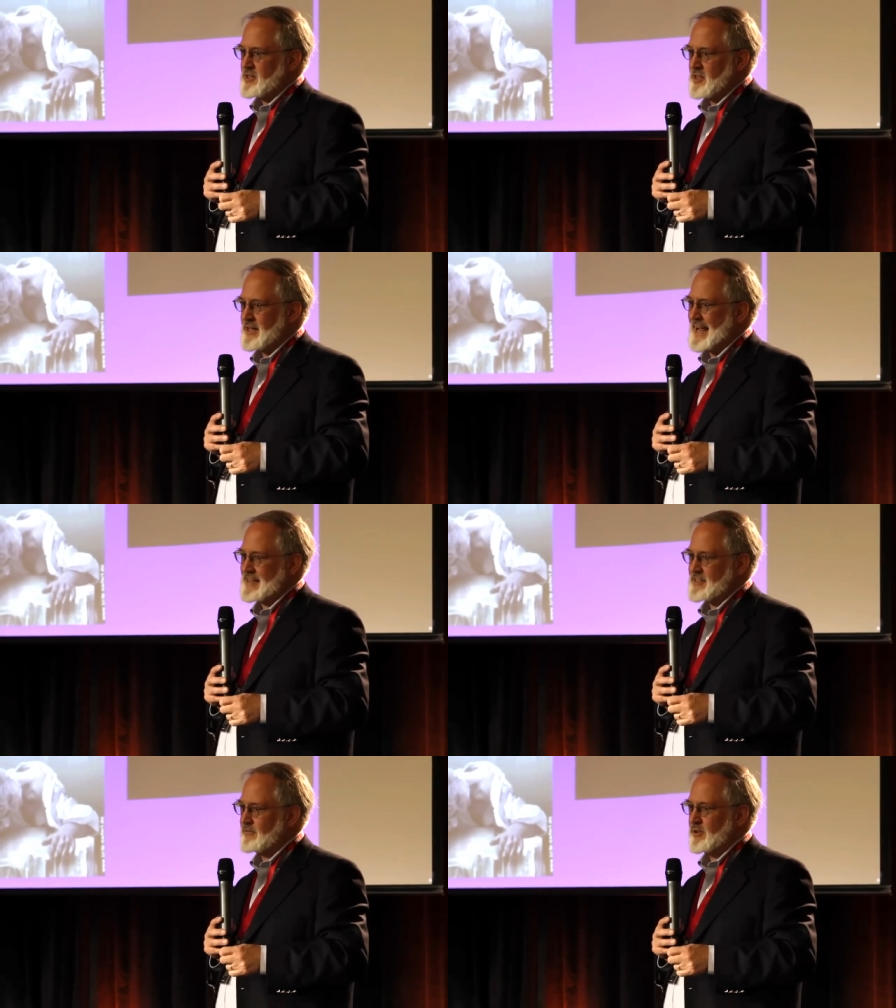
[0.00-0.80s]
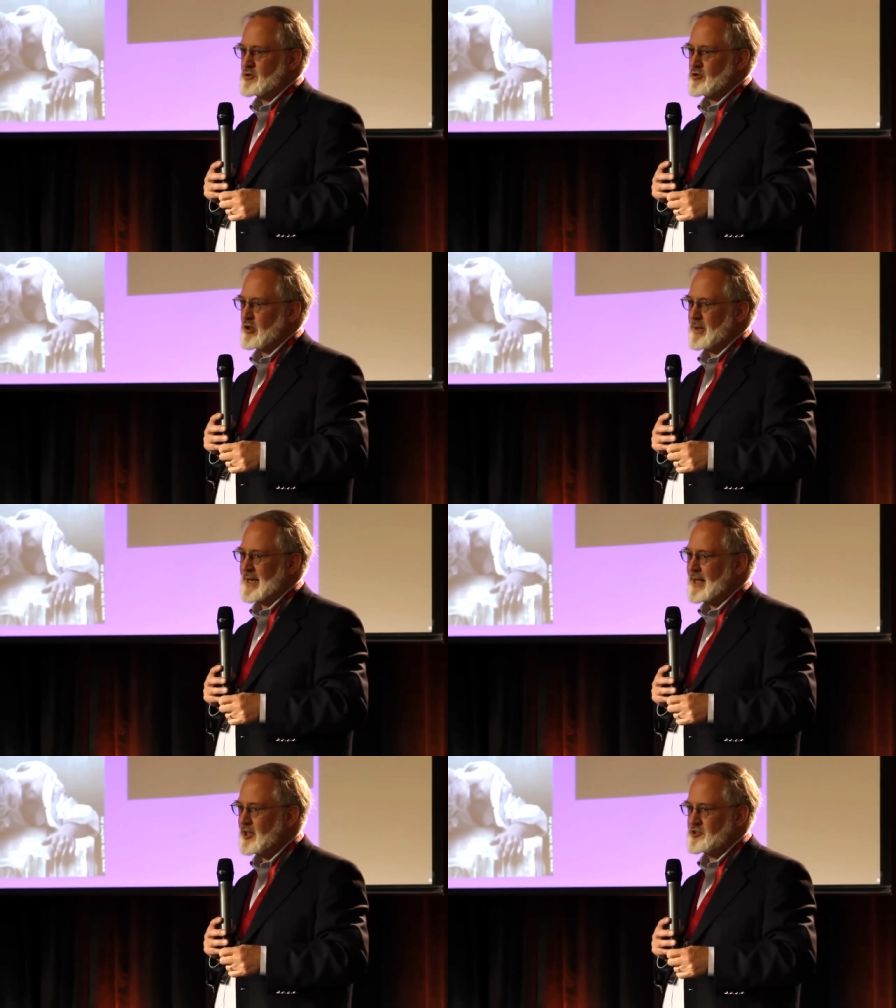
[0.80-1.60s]
I said ask evolutionary
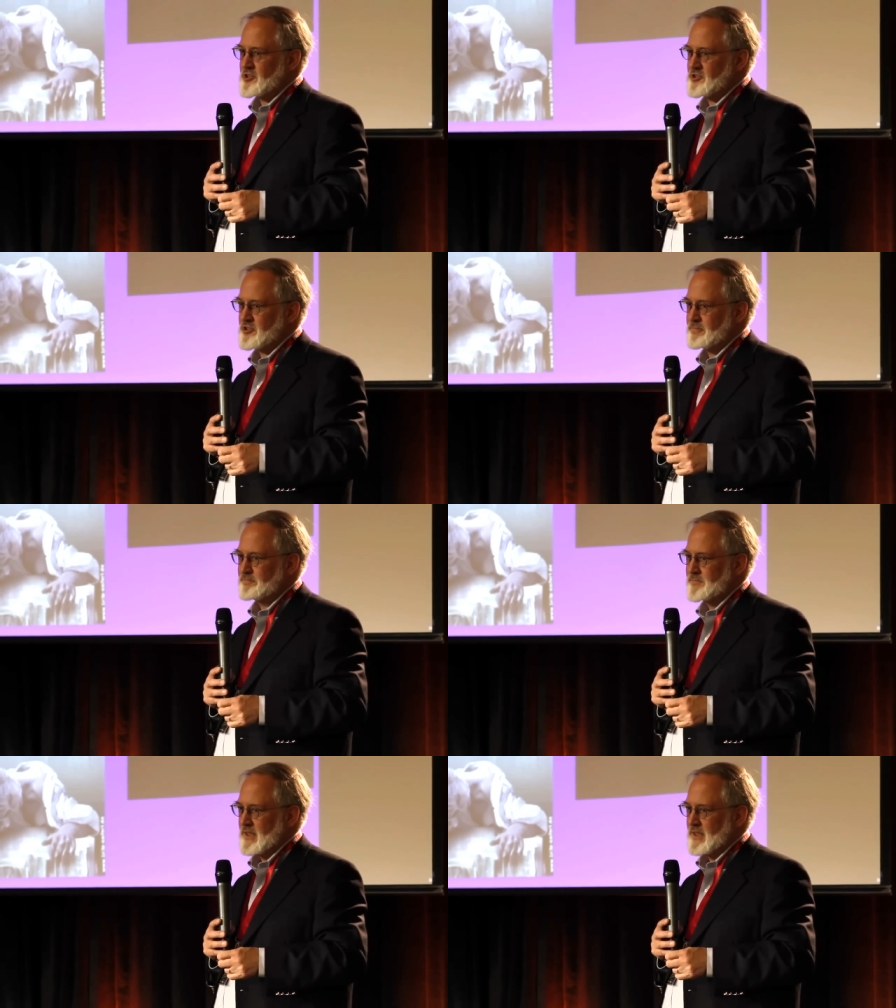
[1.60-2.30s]
biologists.